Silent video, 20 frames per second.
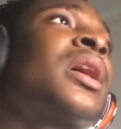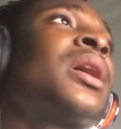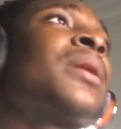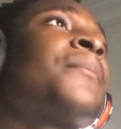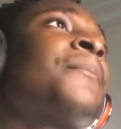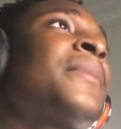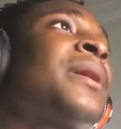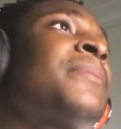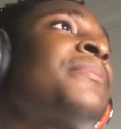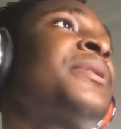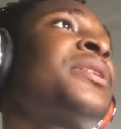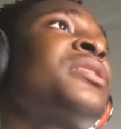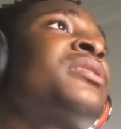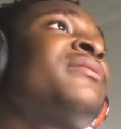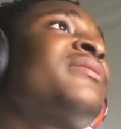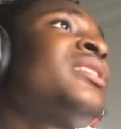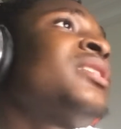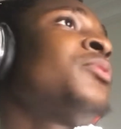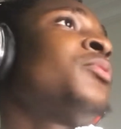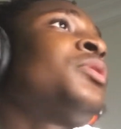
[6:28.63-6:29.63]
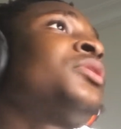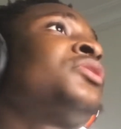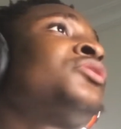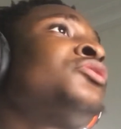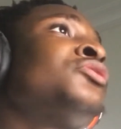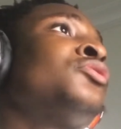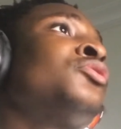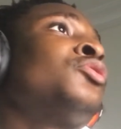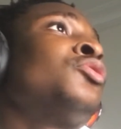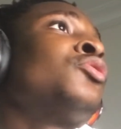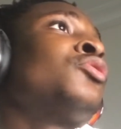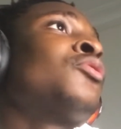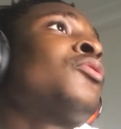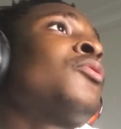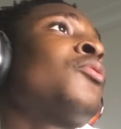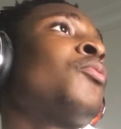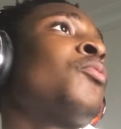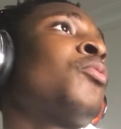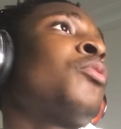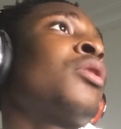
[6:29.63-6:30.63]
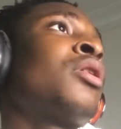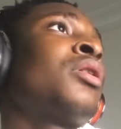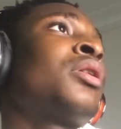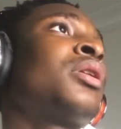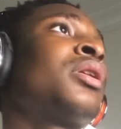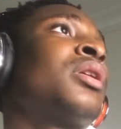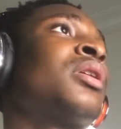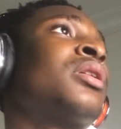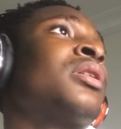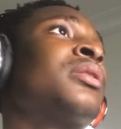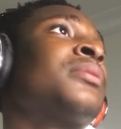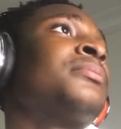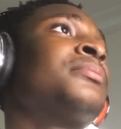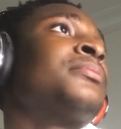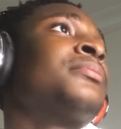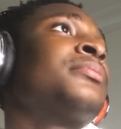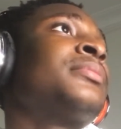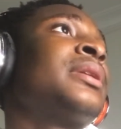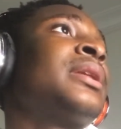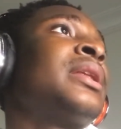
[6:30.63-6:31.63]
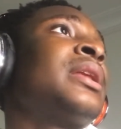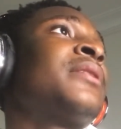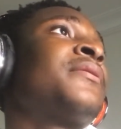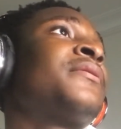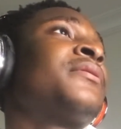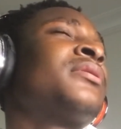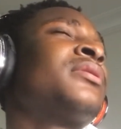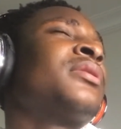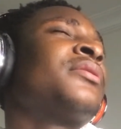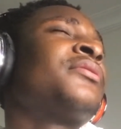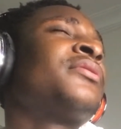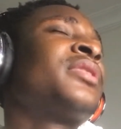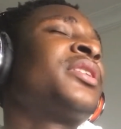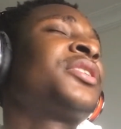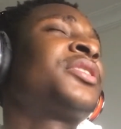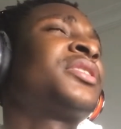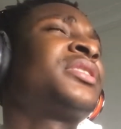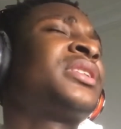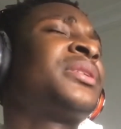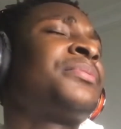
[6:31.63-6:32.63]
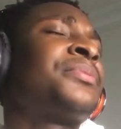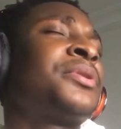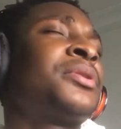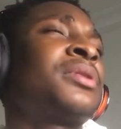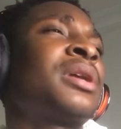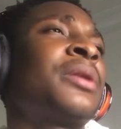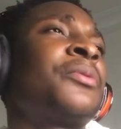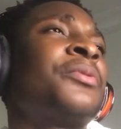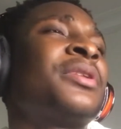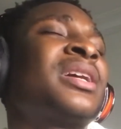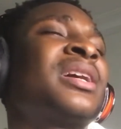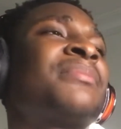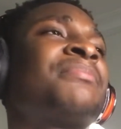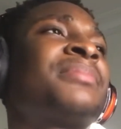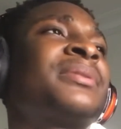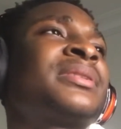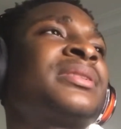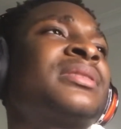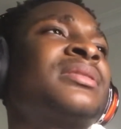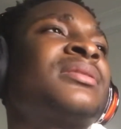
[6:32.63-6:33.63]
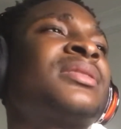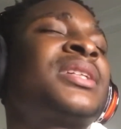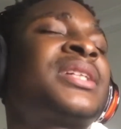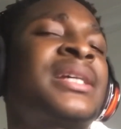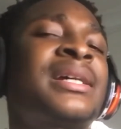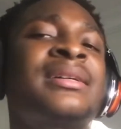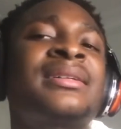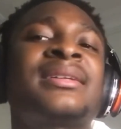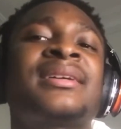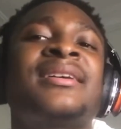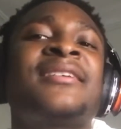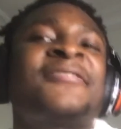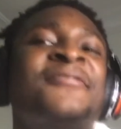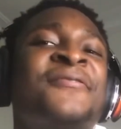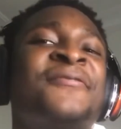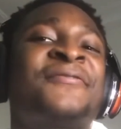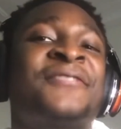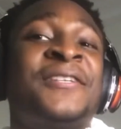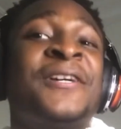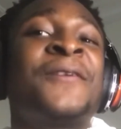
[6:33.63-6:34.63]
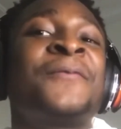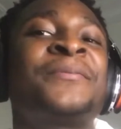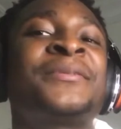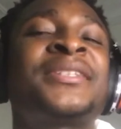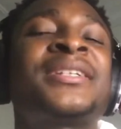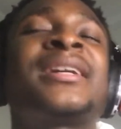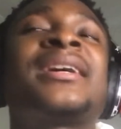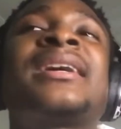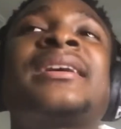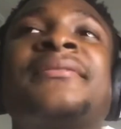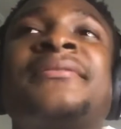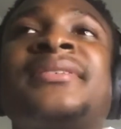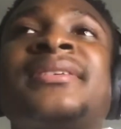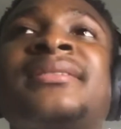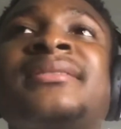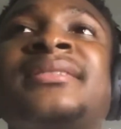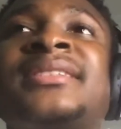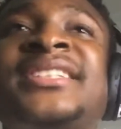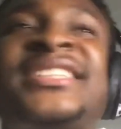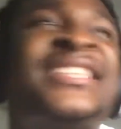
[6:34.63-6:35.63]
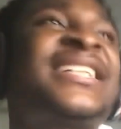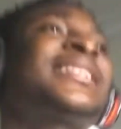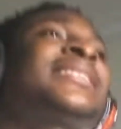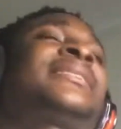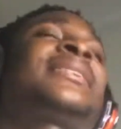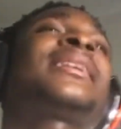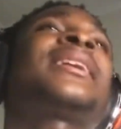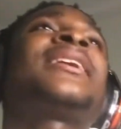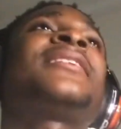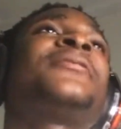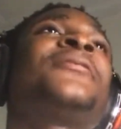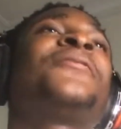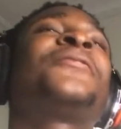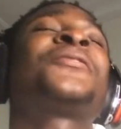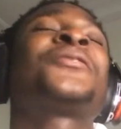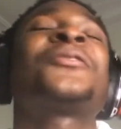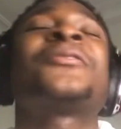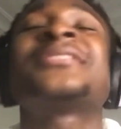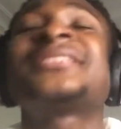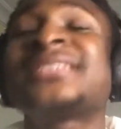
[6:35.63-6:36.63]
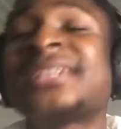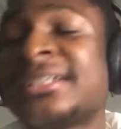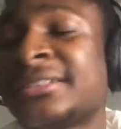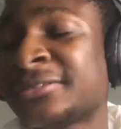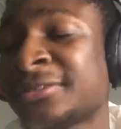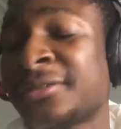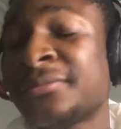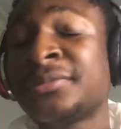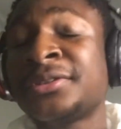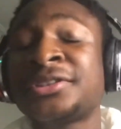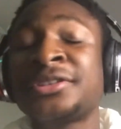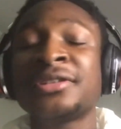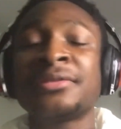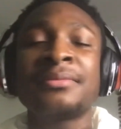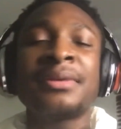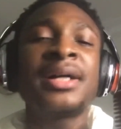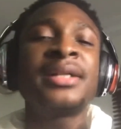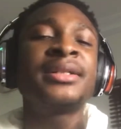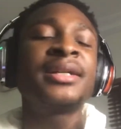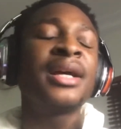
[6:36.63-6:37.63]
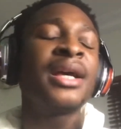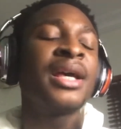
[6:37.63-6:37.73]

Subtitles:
maybe you really want to know what level of relationship you are with that person. Check the kind of doubt you're having. Check the kind of thoughts that is coming to your mind.